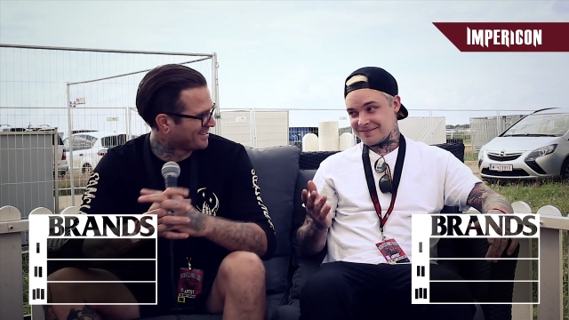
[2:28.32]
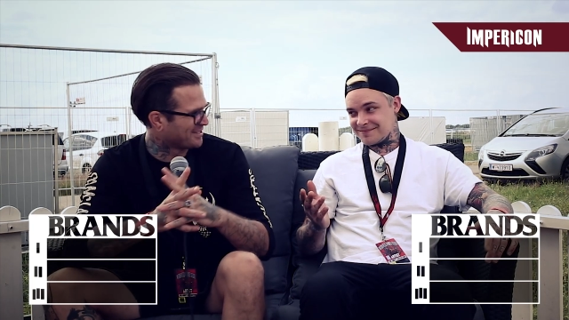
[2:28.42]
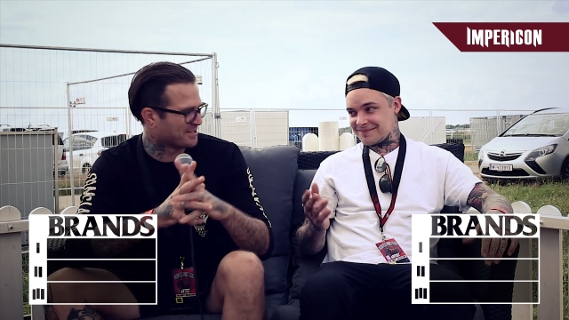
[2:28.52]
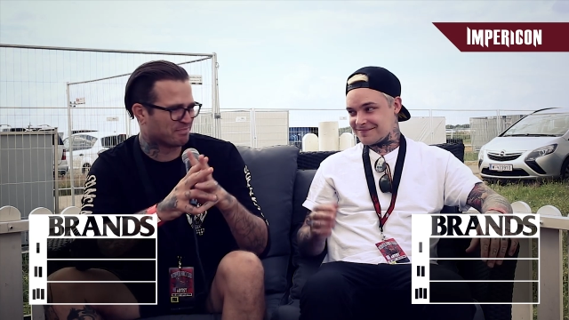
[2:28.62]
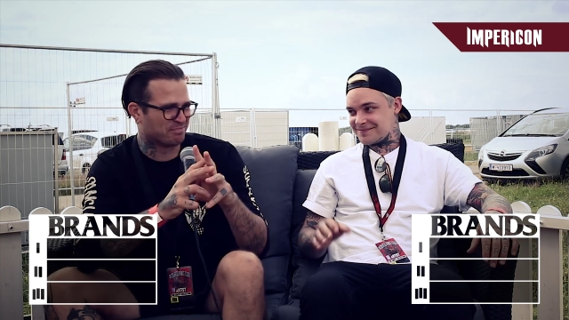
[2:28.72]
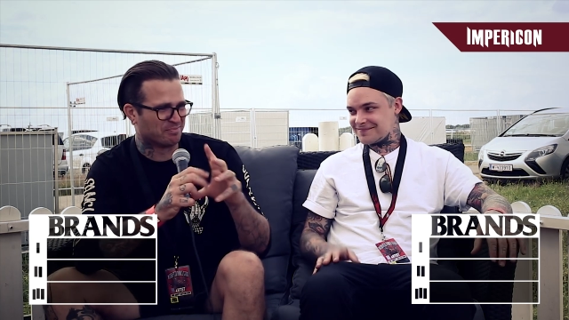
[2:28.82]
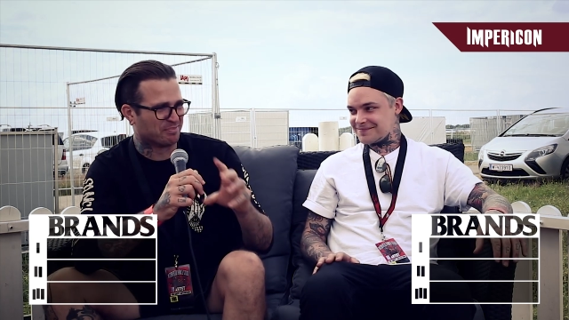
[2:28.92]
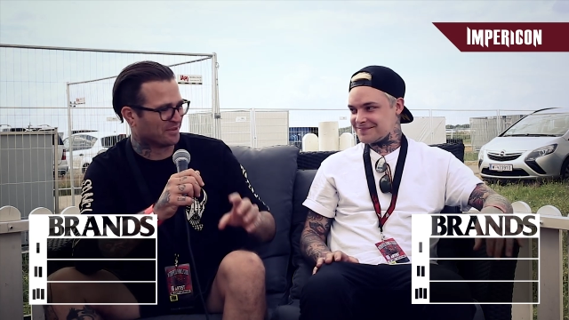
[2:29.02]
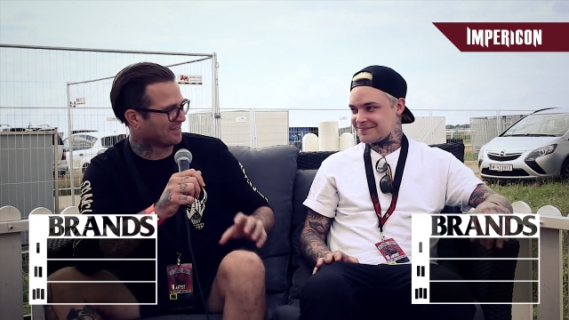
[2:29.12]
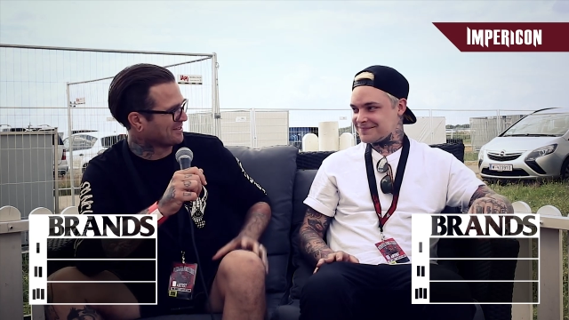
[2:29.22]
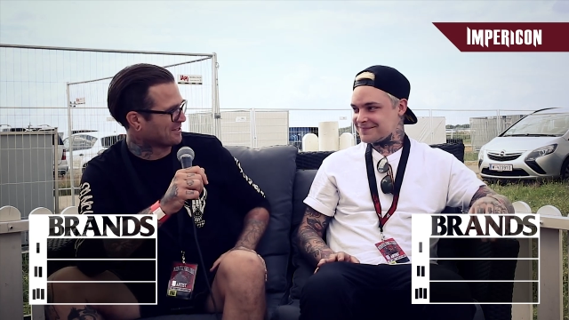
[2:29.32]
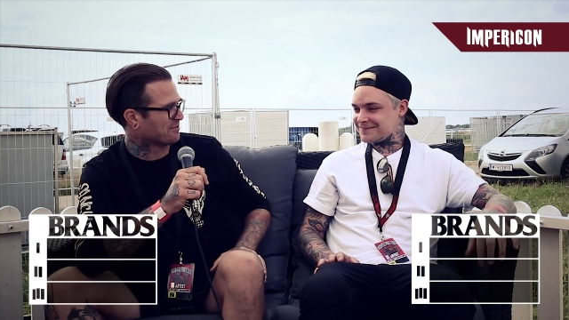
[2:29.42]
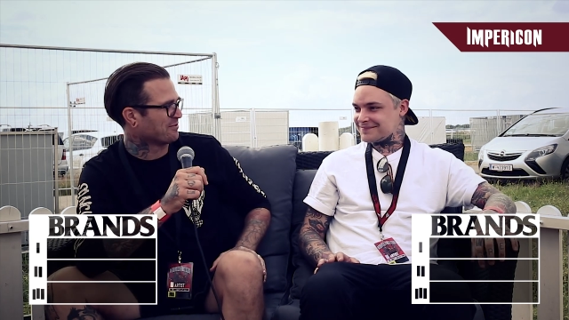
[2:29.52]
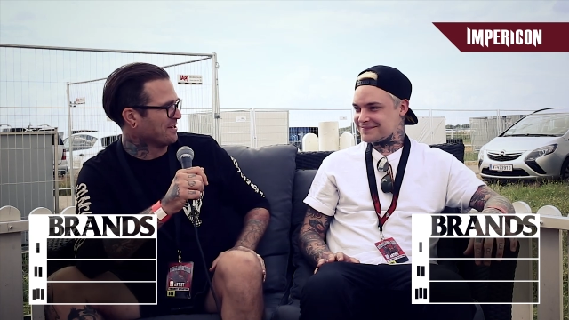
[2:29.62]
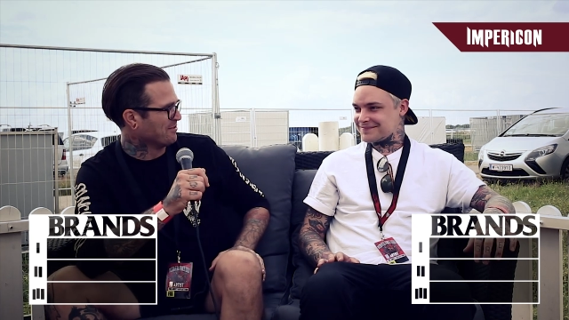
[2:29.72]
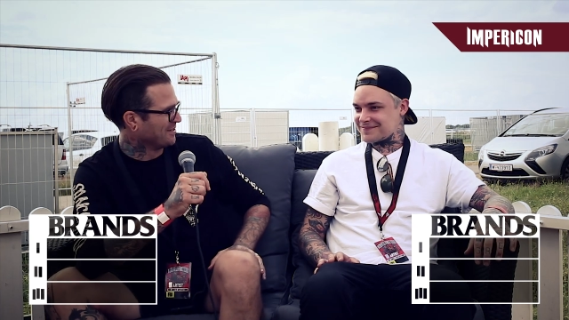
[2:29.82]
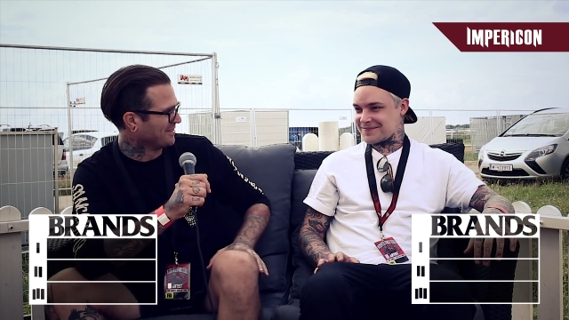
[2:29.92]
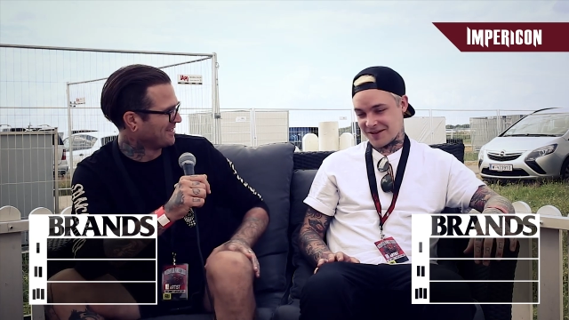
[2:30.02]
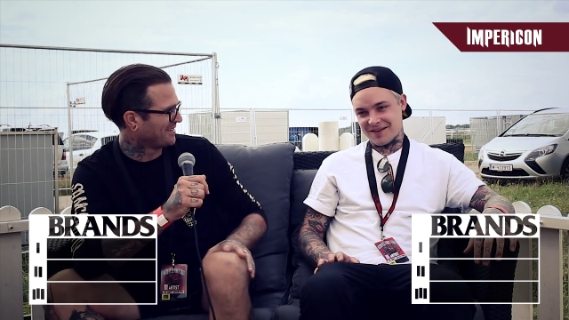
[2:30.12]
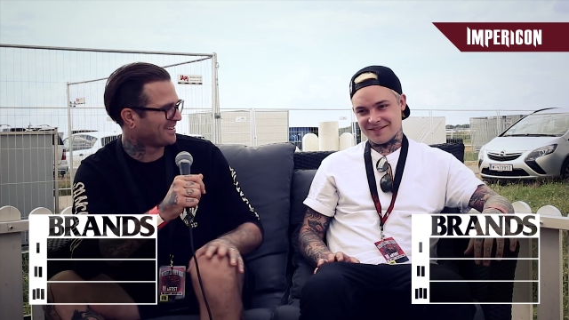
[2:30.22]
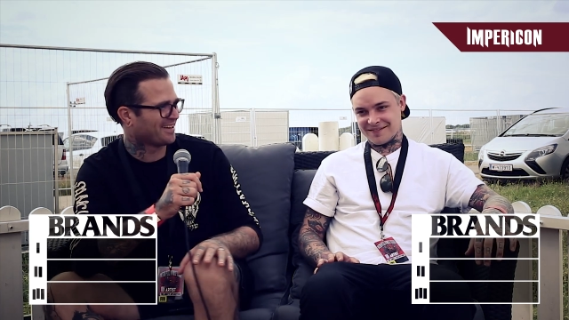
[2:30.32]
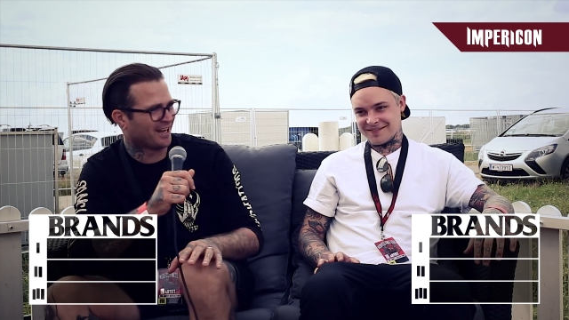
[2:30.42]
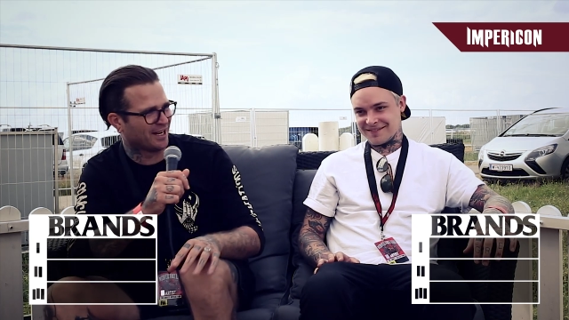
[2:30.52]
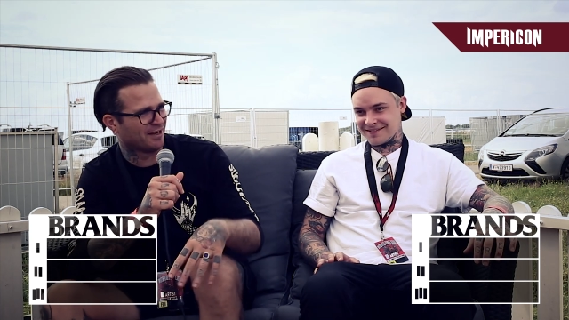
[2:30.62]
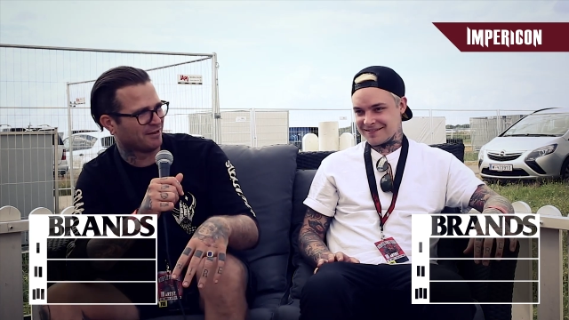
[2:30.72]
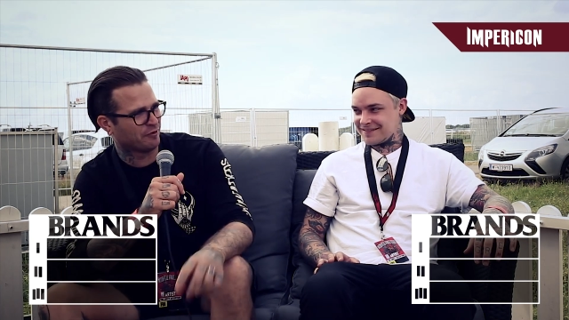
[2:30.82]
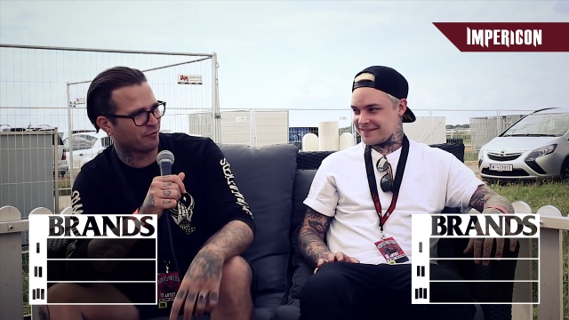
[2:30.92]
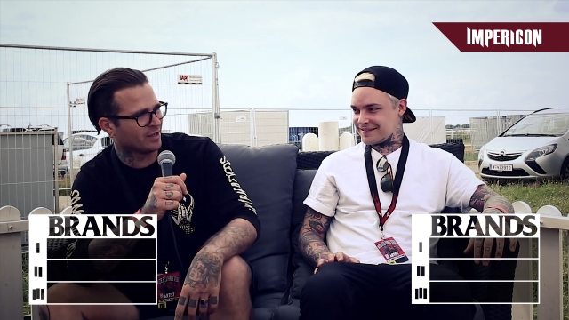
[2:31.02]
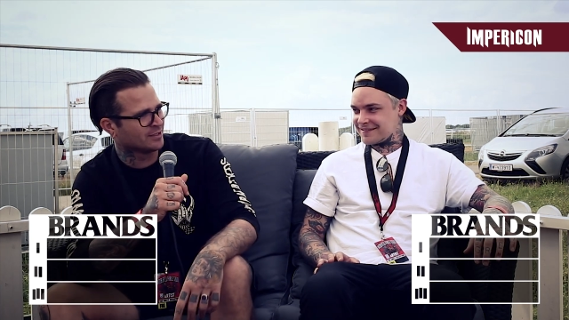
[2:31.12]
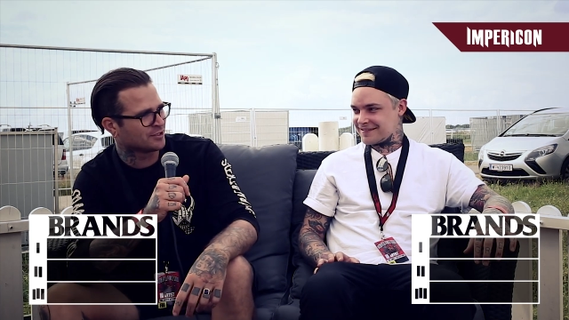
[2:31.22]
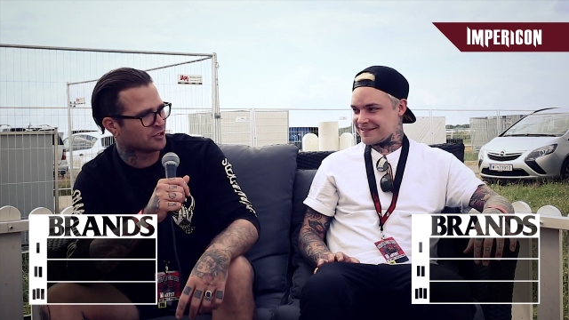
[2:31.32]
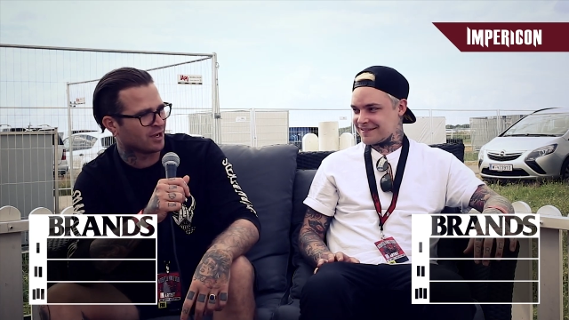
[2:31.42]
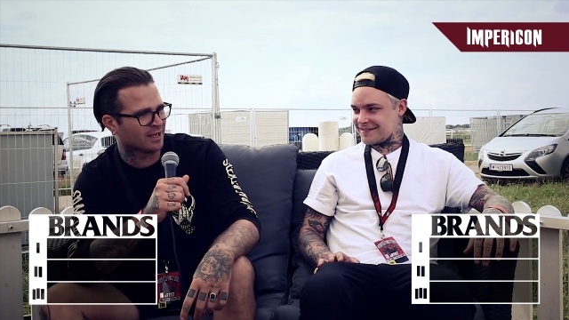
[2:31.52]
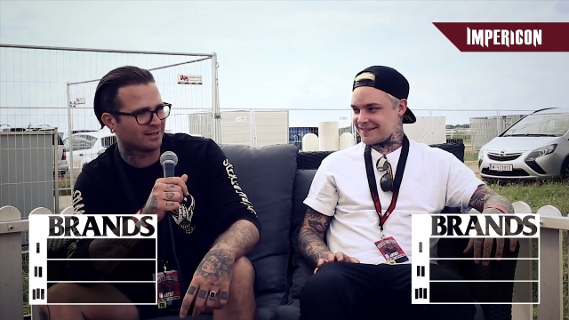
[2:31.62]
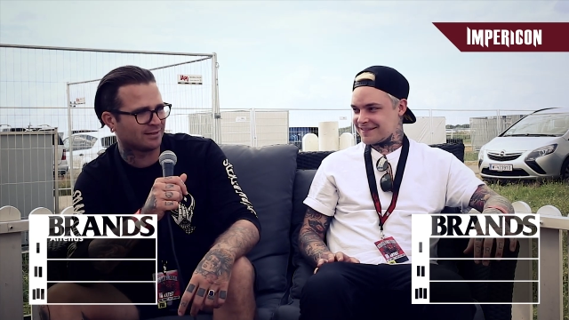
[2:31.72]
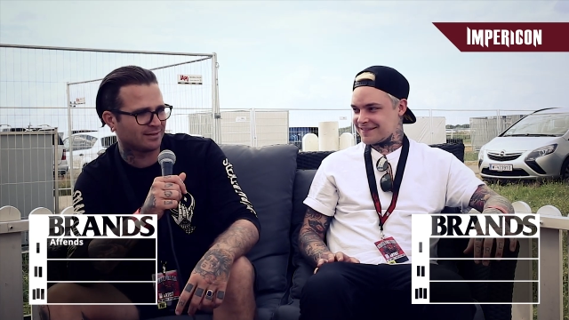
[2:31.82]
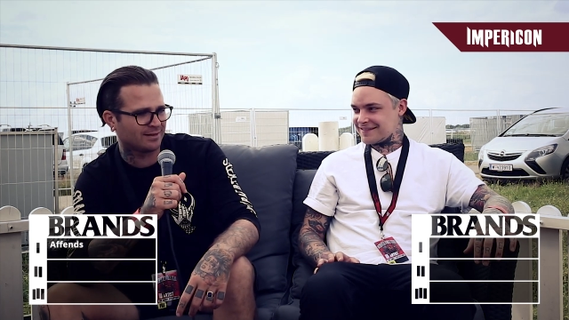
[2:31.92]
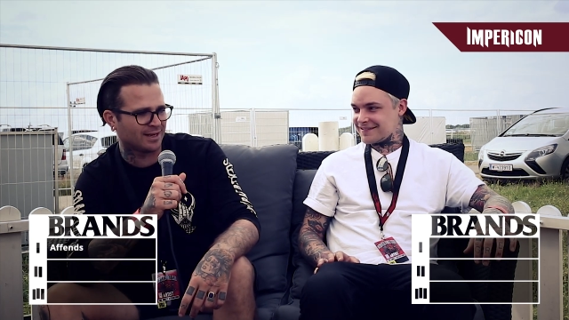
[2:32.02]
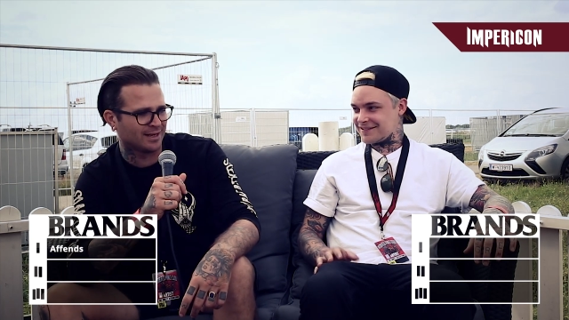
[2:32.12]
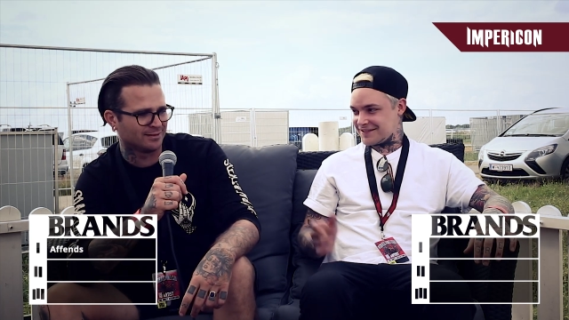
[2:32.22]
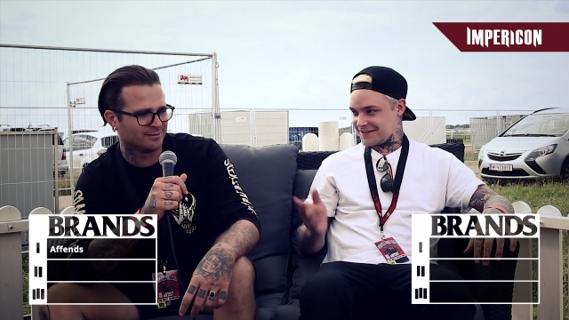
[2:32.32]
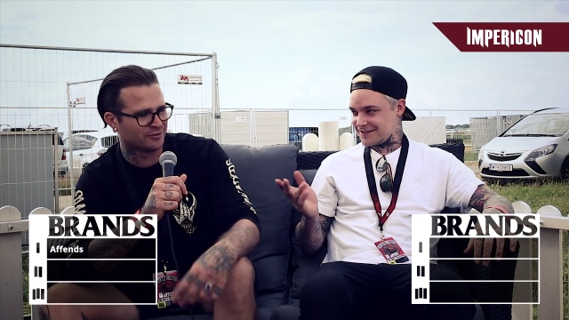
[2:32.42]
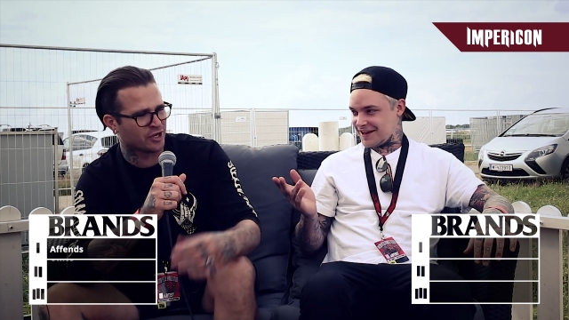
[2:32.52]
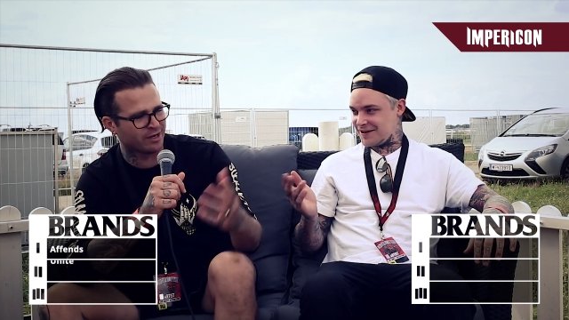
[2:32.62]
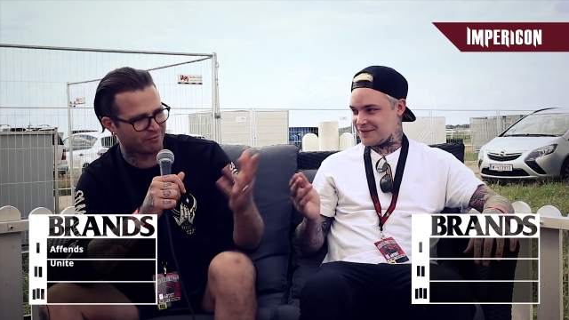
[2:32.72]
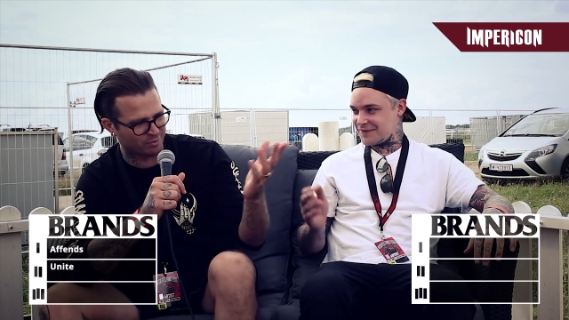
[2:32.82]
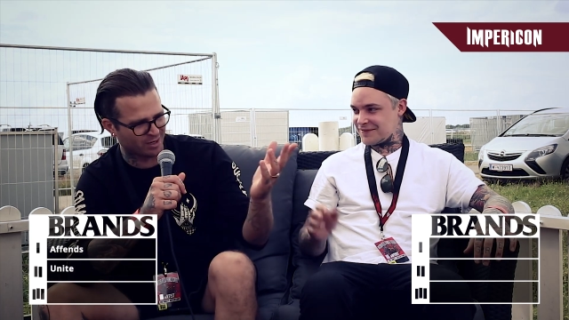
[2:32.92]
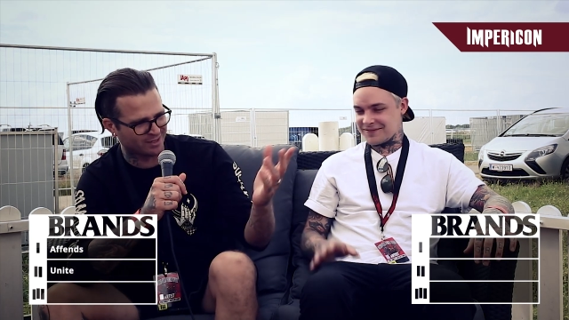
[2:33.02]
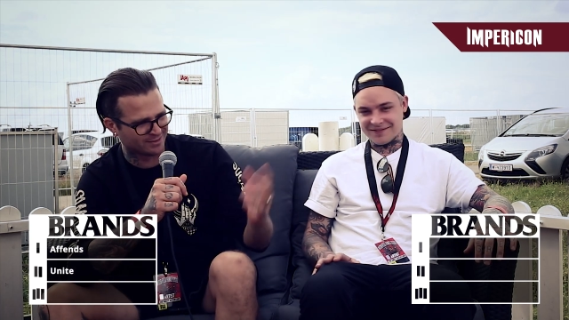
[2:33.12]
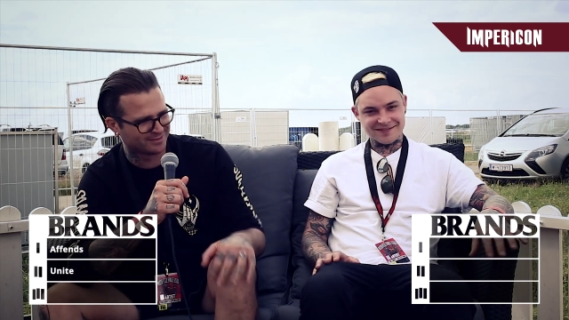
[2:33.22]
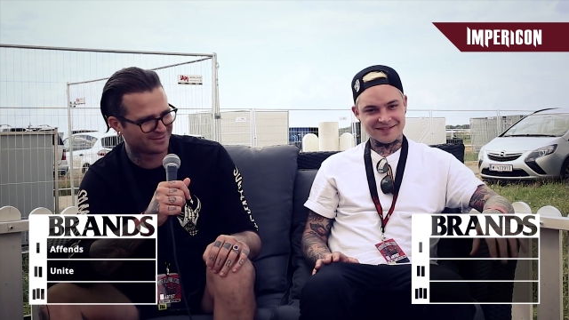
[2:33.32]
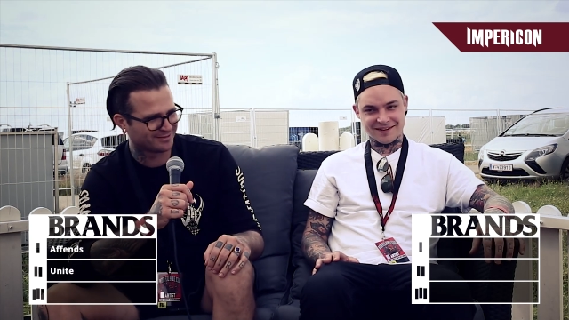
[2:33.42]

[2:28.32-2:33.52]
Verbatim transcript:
Speaker 1: this is this is a funny one. Uh, Offends Unite and Native Brand.